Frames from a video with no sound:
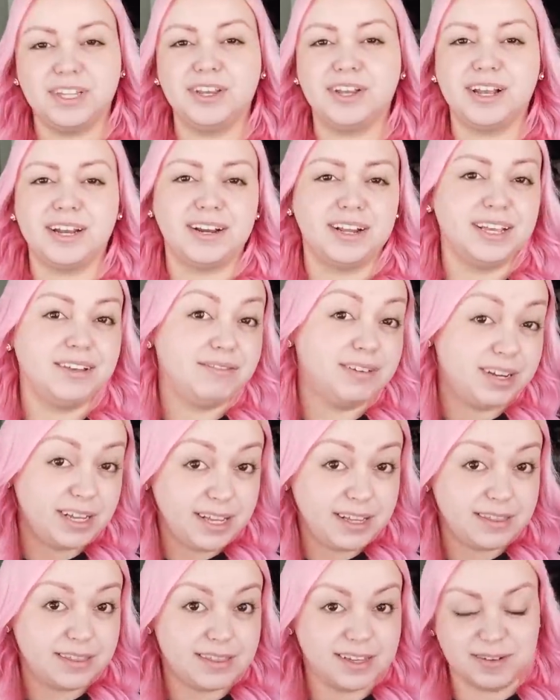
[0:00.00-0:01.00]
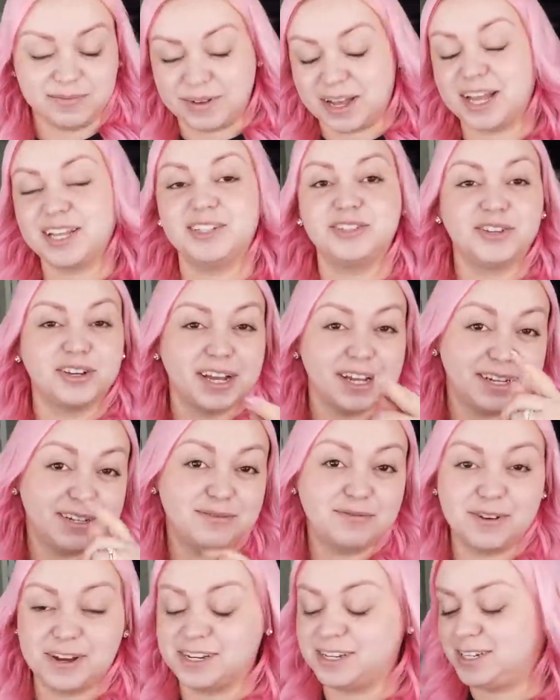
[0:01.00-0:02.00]
You can even eat them. I
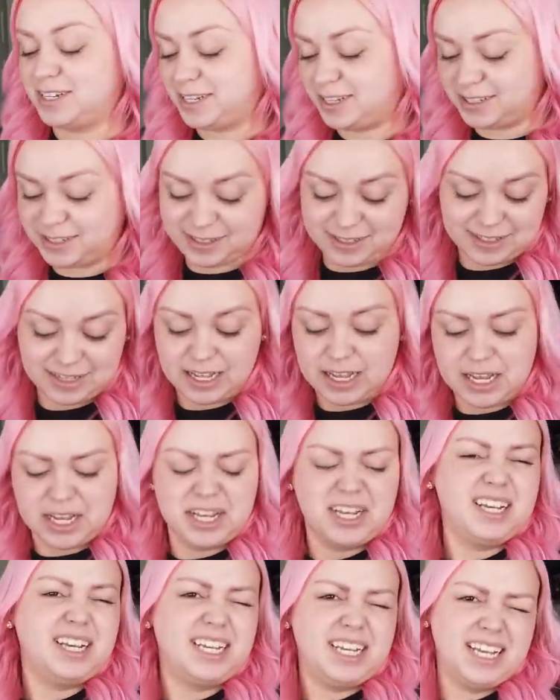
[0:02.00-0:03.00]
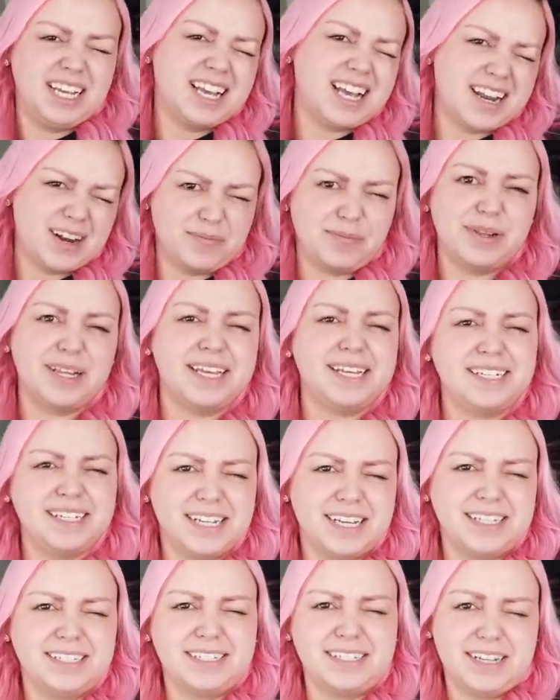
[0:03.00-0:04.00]
tried one. It's kind of
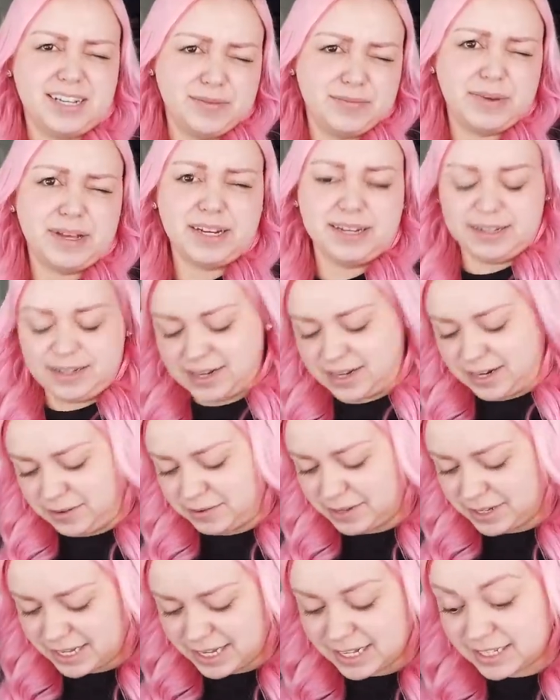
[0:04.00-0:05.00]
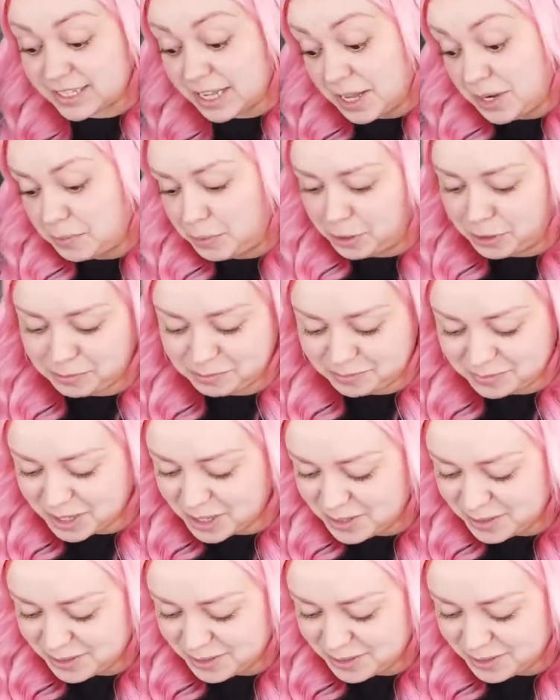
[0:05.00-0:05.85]
plain tasting, but you know, it's edible.